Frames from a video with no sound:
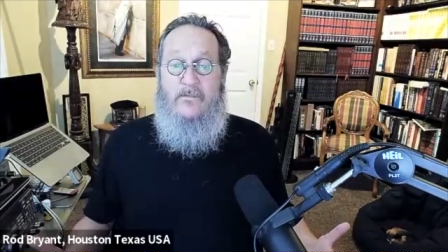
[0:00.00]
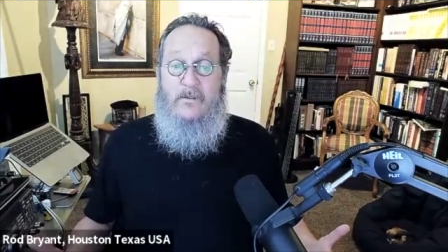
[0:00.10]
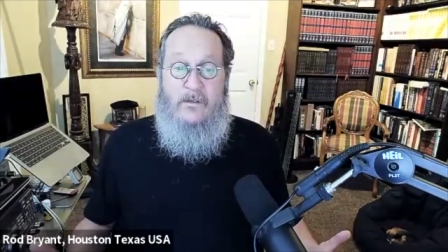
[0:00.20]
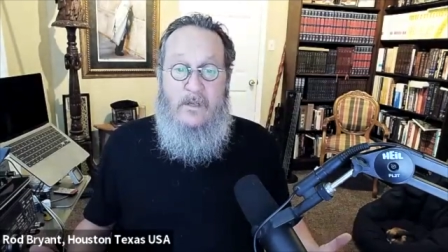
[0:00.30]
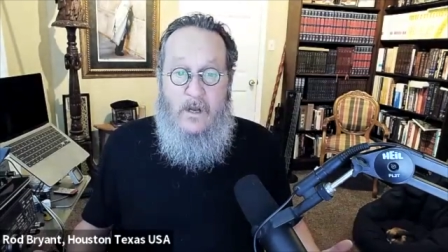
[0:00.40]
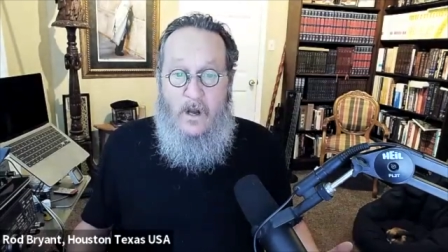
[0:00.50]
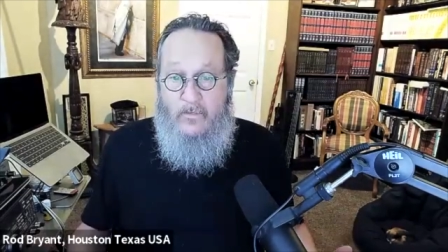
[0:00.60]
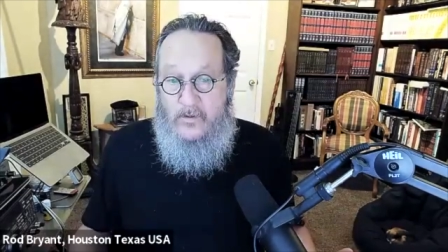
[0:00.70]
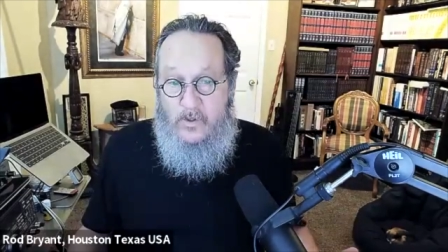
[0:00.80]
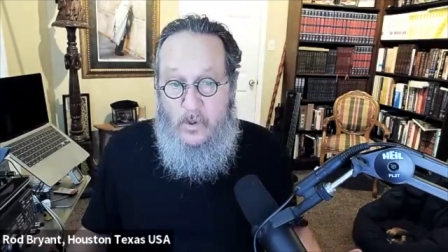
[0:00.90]
the
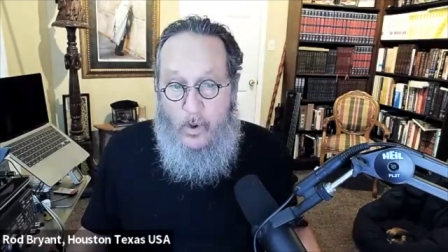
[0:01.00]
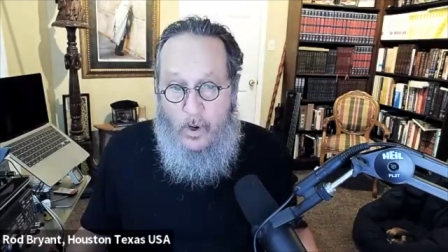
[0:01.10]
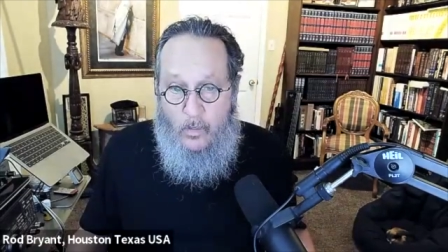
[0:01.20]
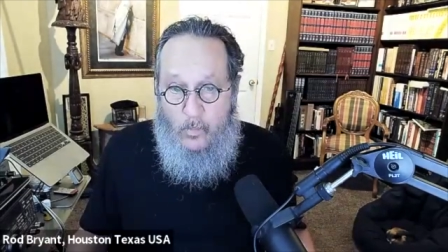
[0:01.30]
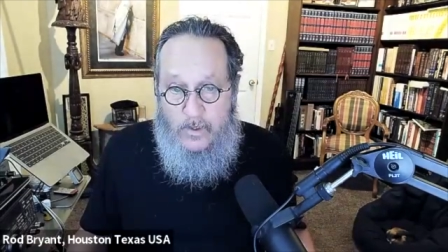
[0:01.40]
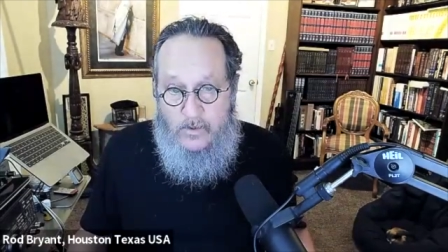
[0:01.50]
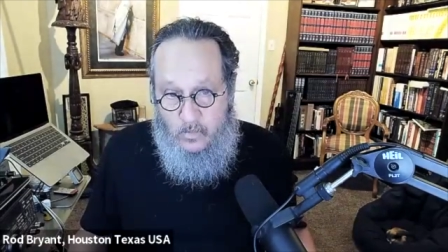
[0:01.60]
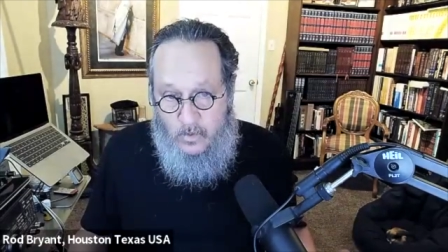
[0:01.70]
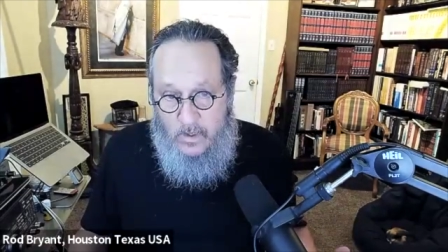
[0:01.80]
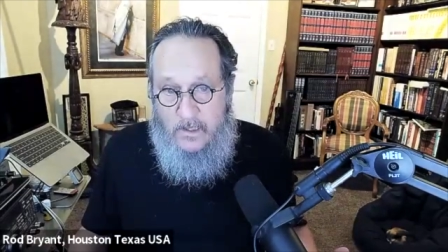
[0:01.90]
of the Torah, which
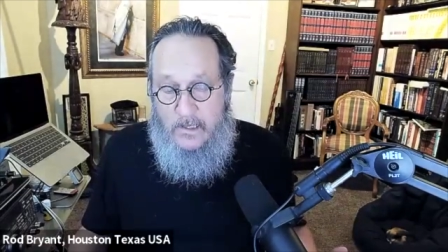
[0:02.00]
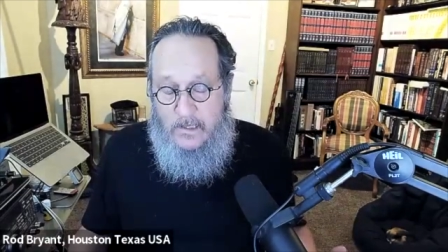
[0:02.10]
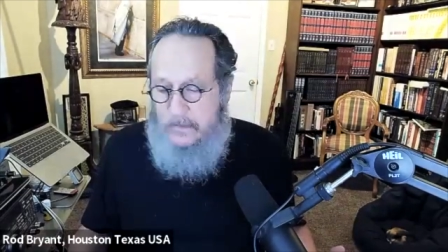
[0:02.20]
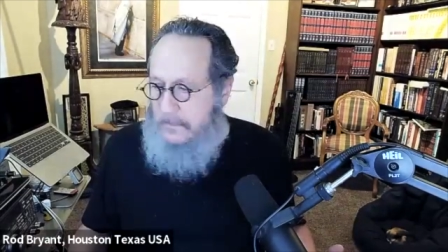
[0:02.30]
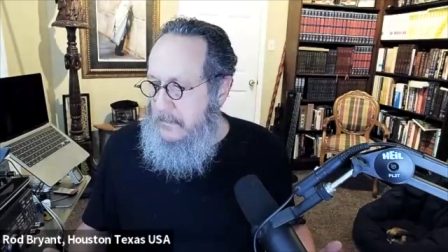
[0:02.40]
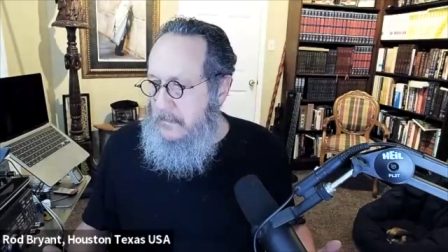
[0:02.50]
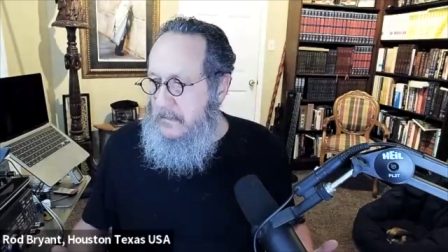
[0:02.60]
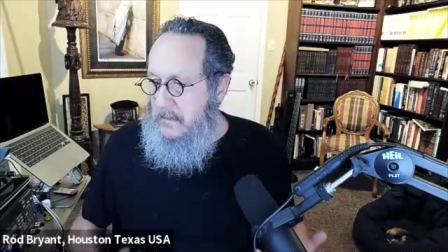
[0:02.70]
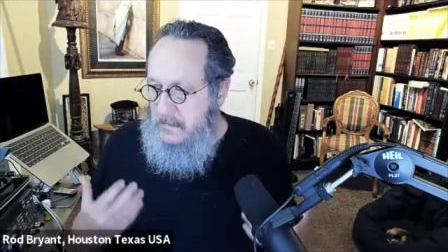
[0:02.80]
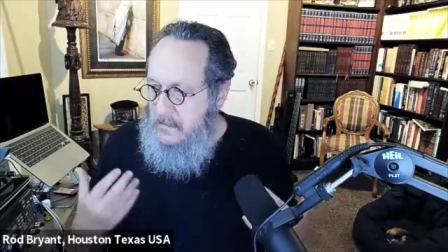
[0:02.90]
really
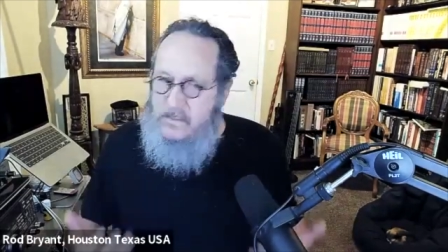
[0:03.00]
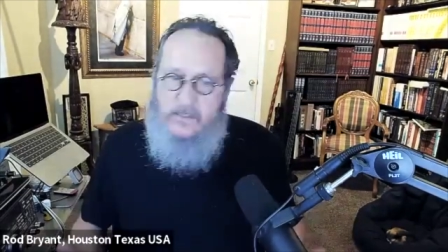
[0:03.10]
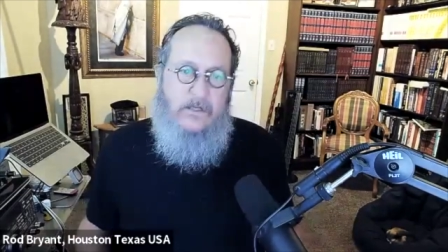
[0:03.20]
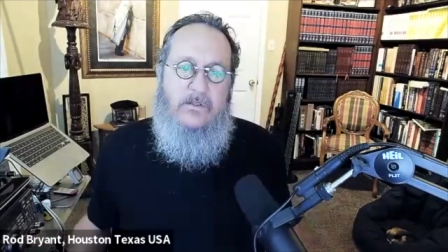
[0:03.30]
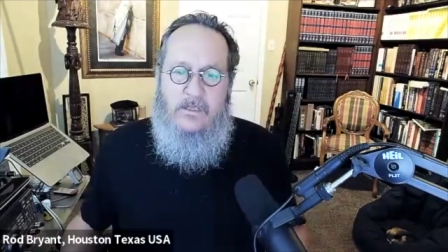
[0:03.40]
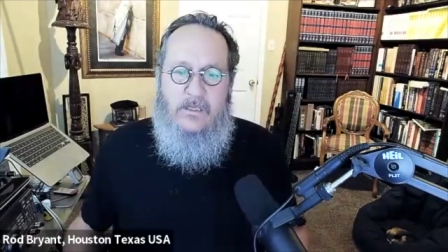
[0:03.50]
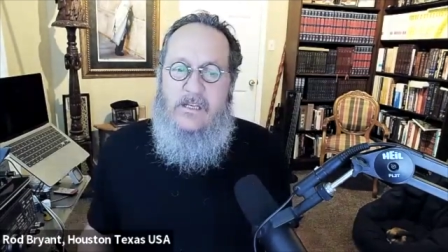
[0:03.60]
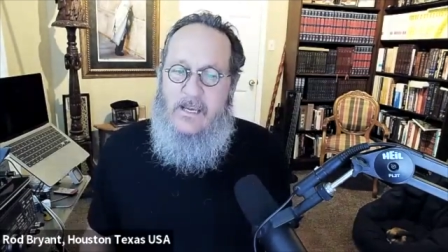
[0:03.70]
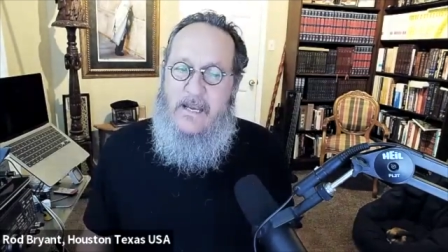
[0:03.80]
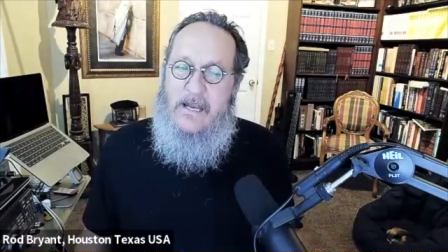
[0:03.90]
still to this
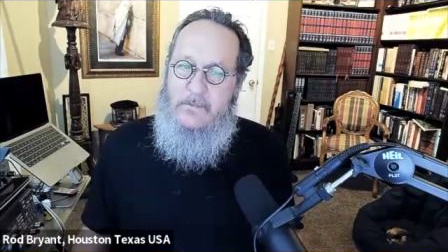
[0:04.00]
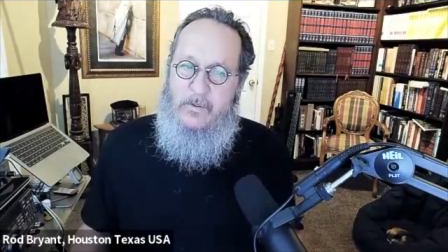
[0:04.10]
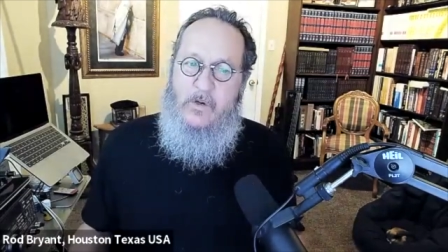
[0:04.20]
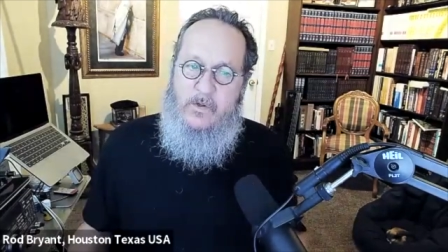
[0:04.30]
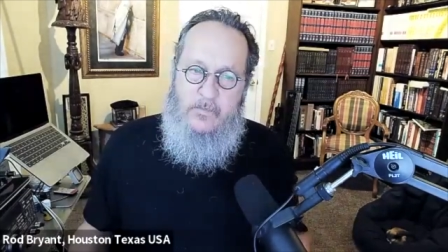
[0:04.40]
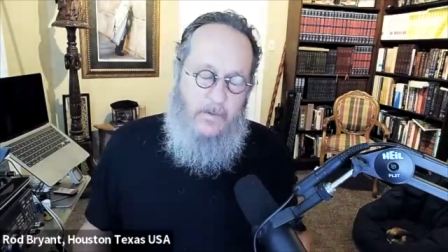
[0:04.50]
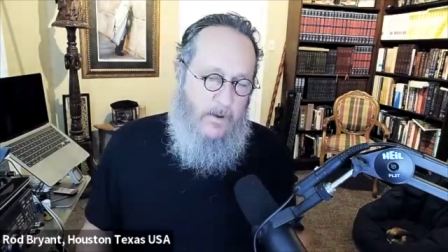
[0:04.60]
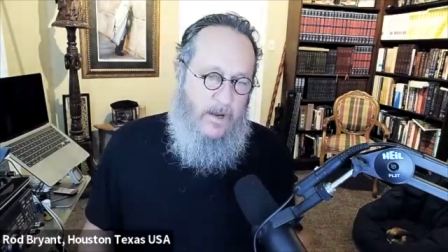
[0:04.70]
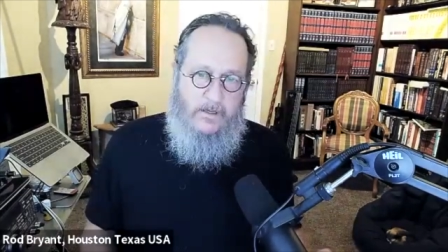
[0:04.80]
day kind of blows my mind.